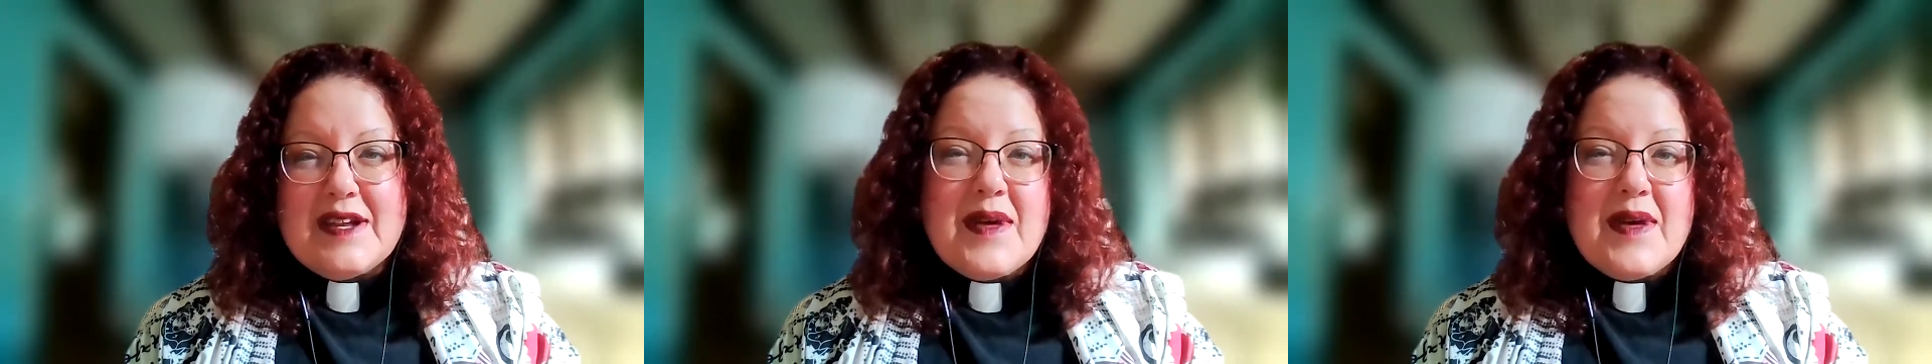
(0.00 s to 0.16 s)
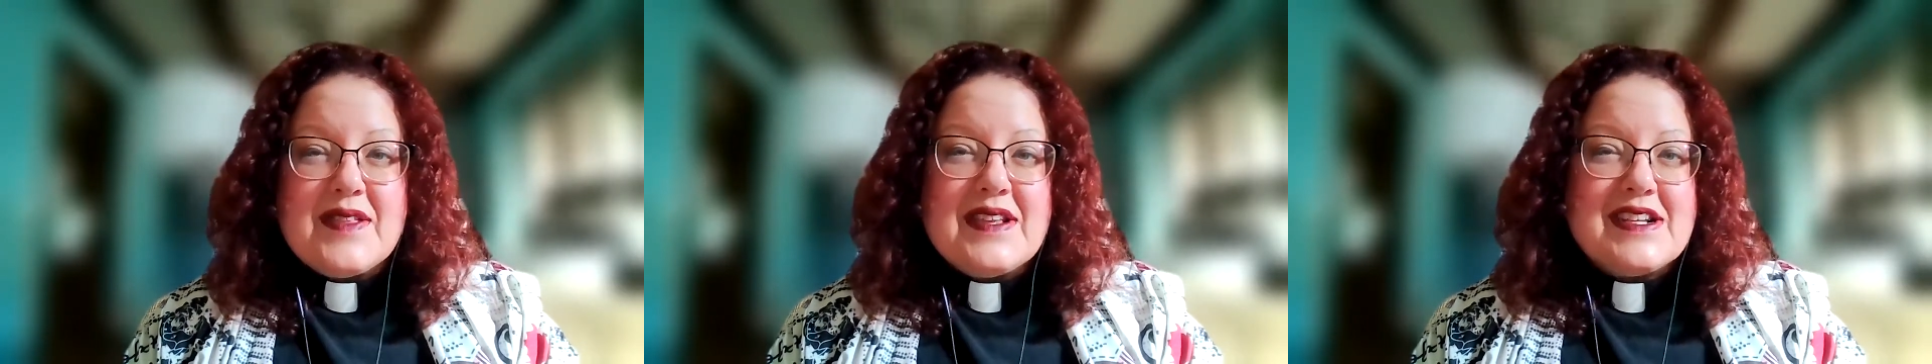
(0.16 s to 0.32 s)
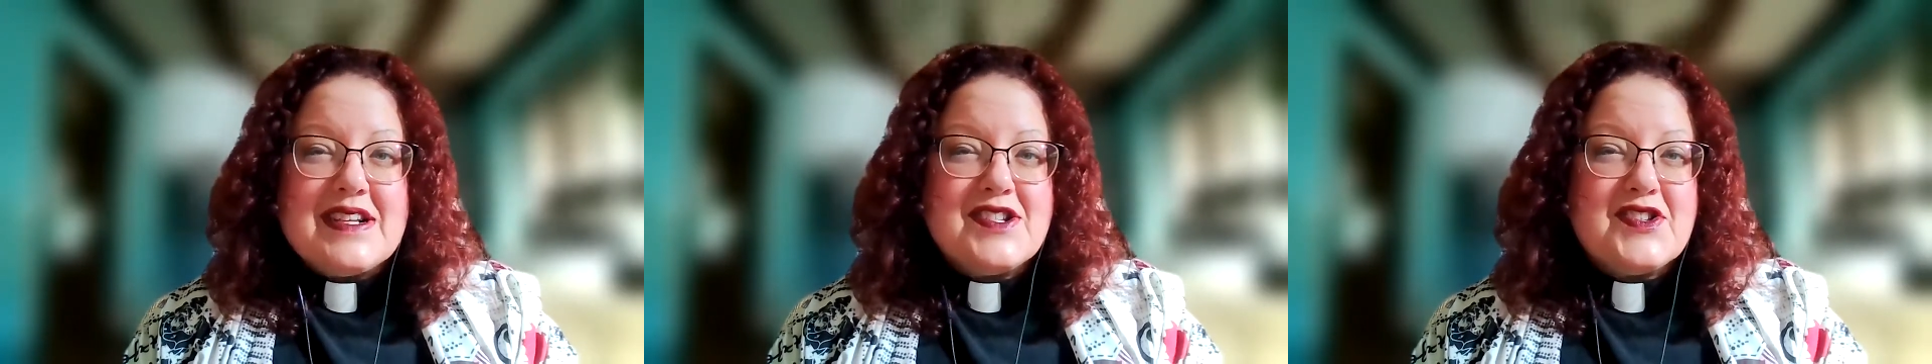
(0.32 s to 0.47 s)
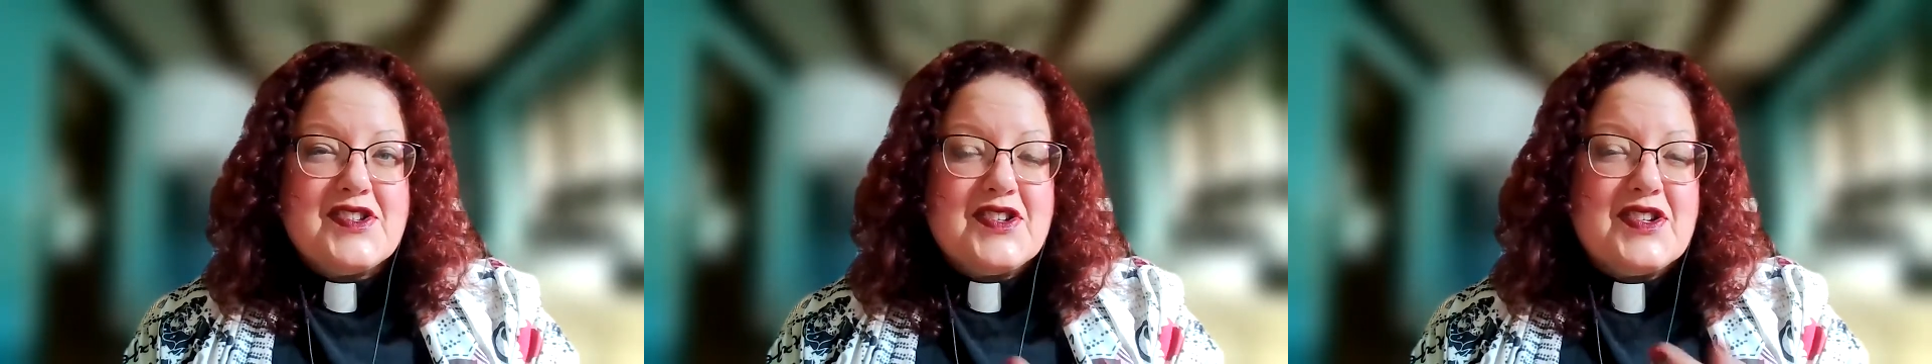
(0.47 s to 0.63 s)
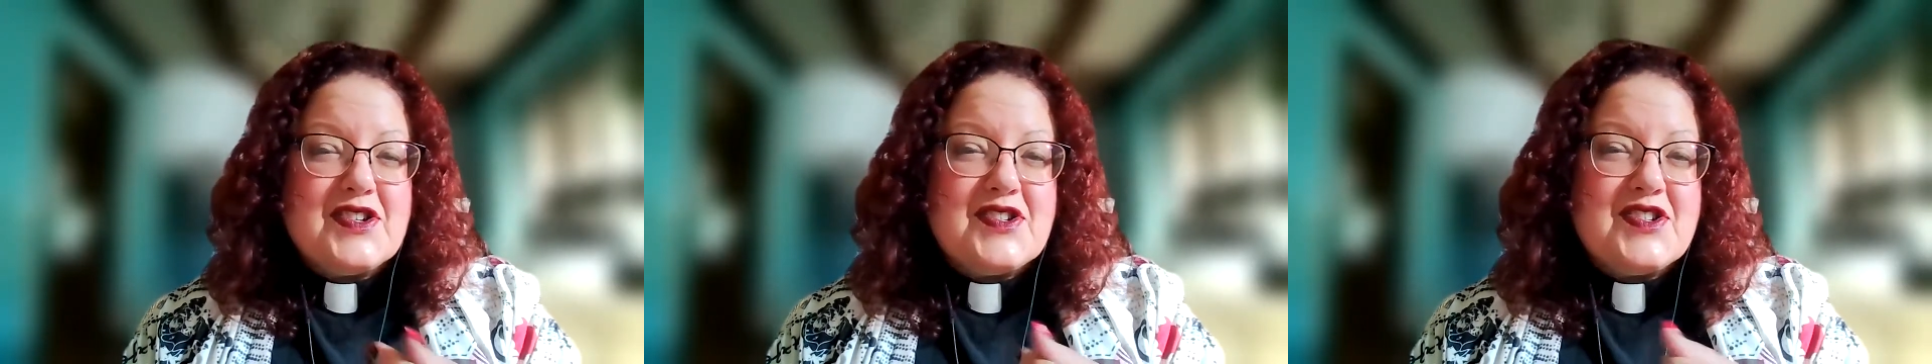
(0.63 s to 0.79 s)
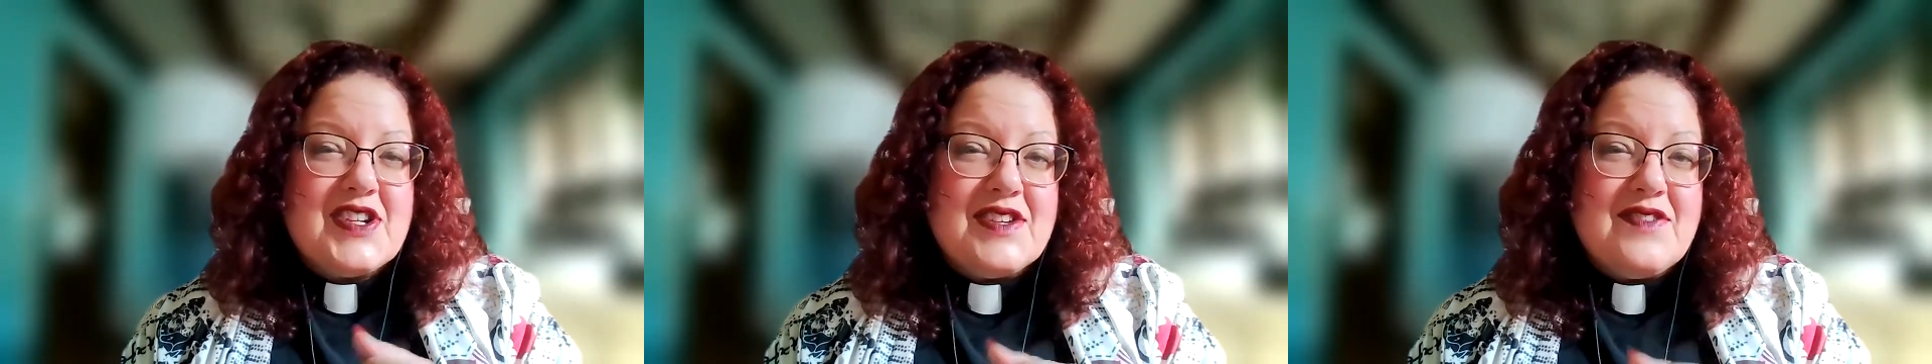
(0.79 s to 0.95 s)
Methodist
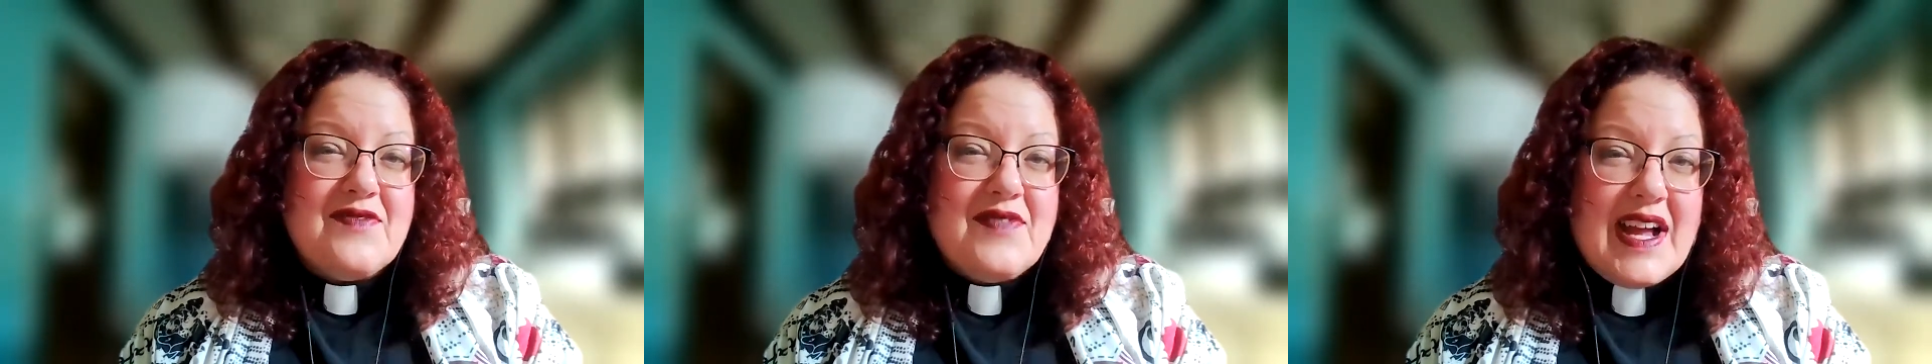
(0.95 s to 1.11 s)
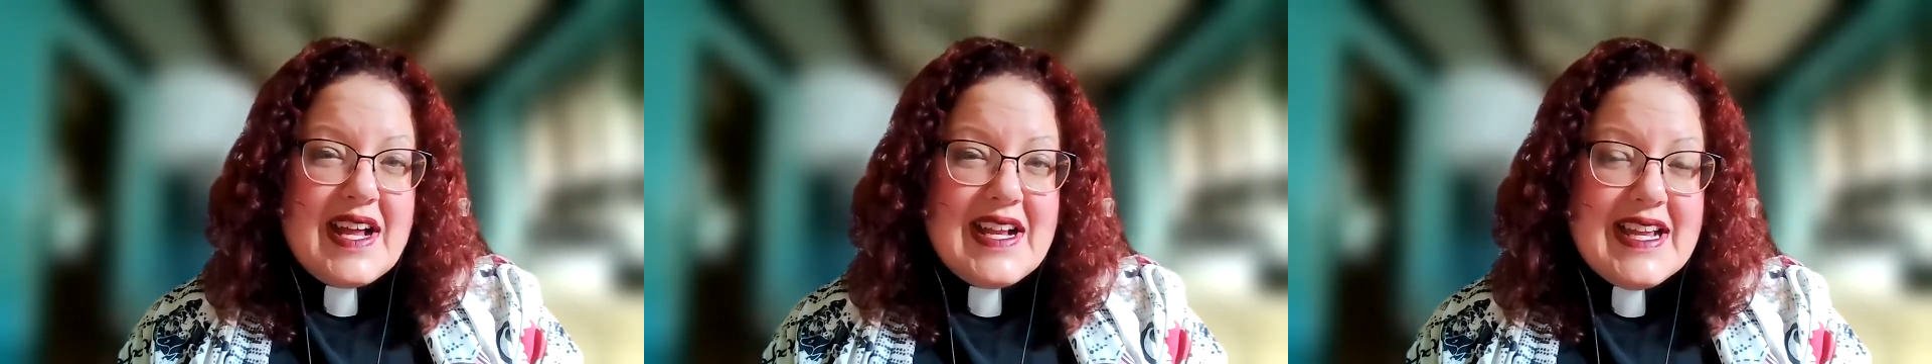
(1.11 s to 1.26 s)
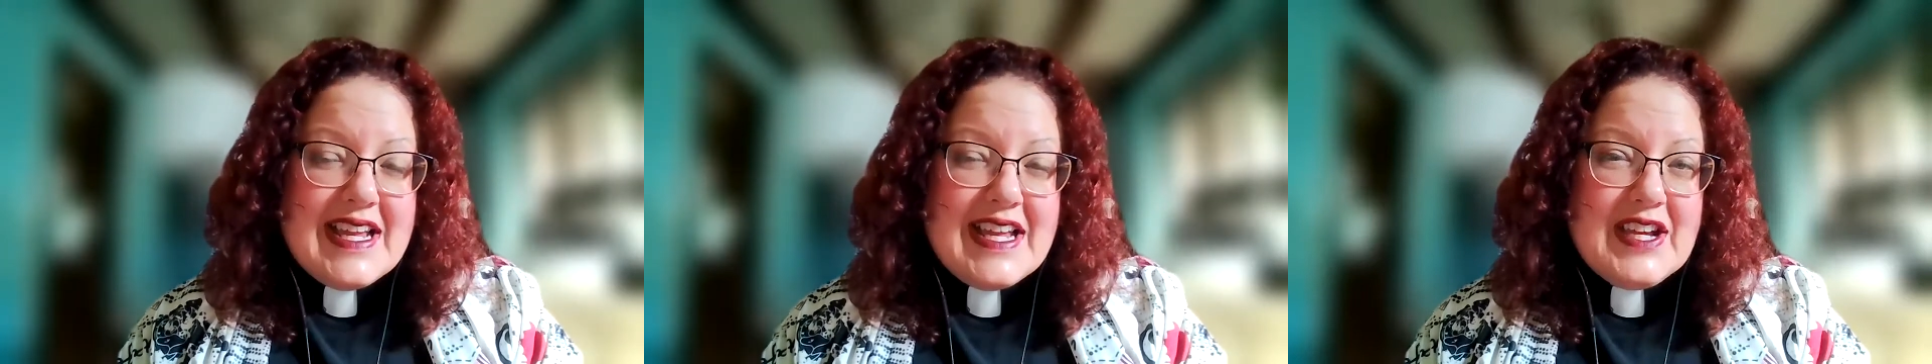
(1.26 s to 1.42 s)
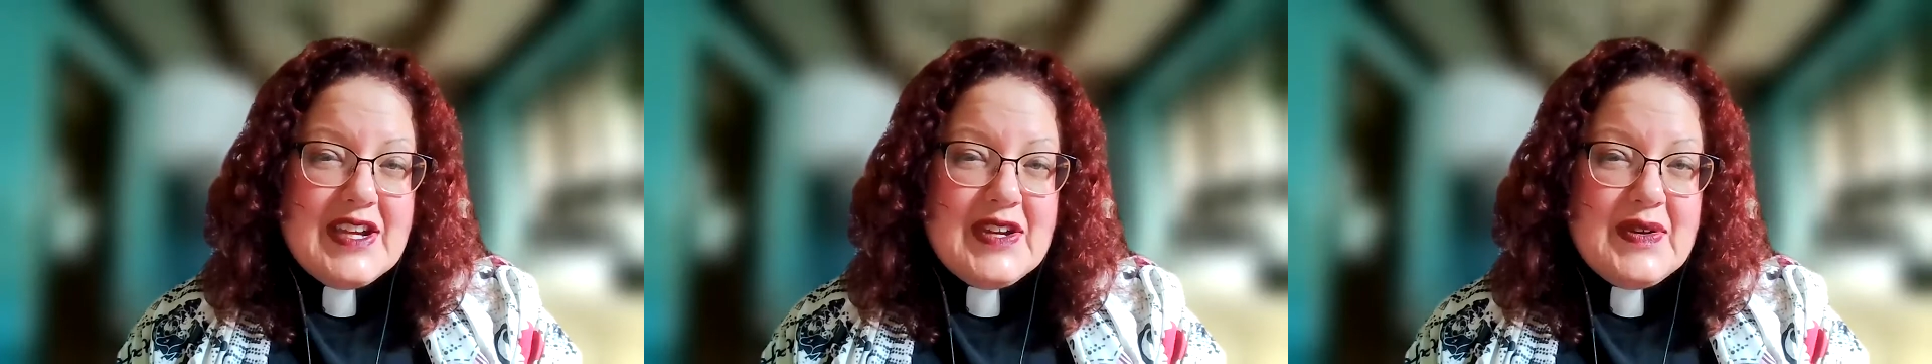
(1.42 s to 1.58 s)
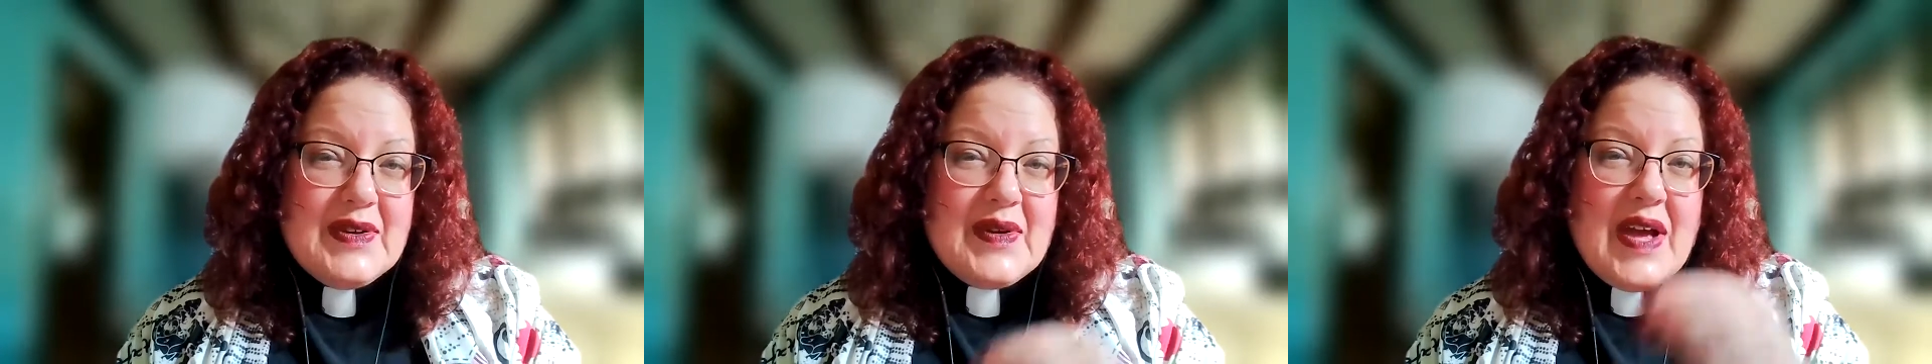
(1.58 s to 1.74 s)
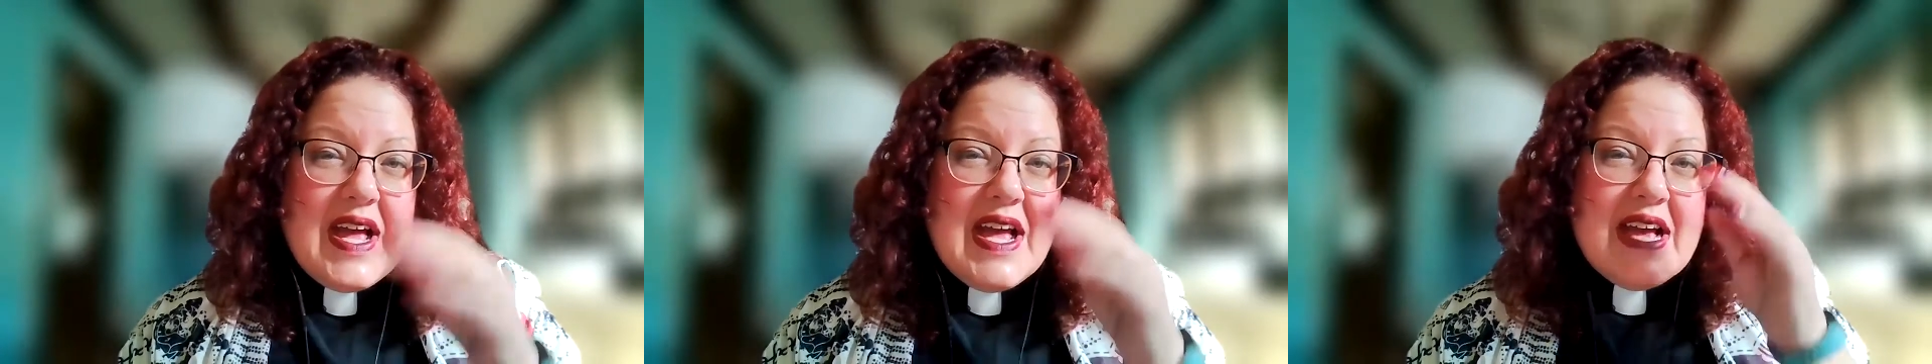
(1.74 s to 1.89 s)
Church, inviting
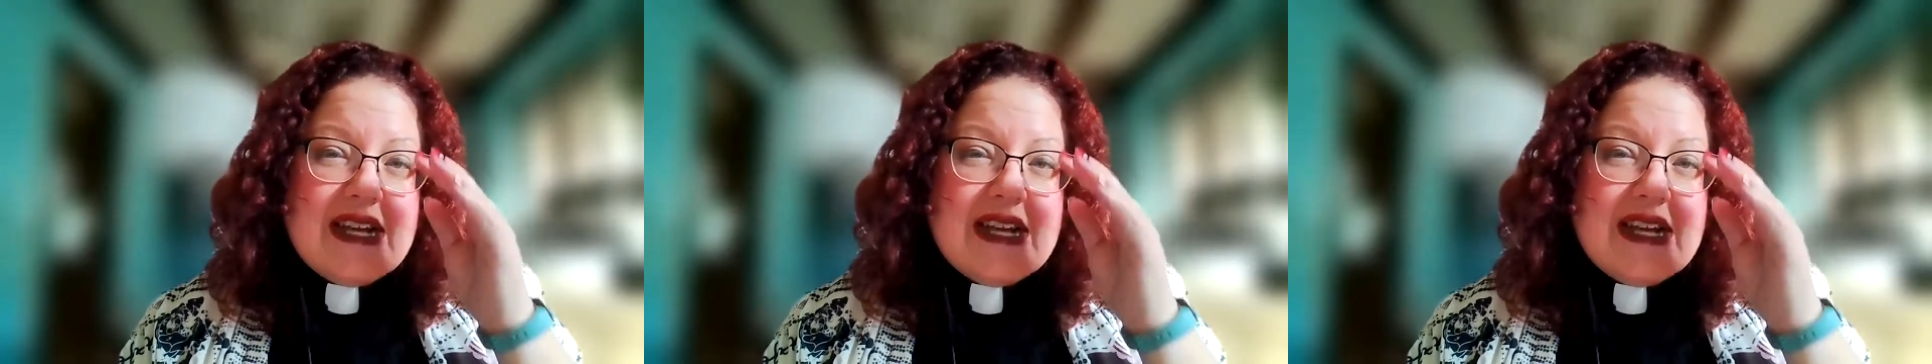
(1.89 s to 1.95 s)
you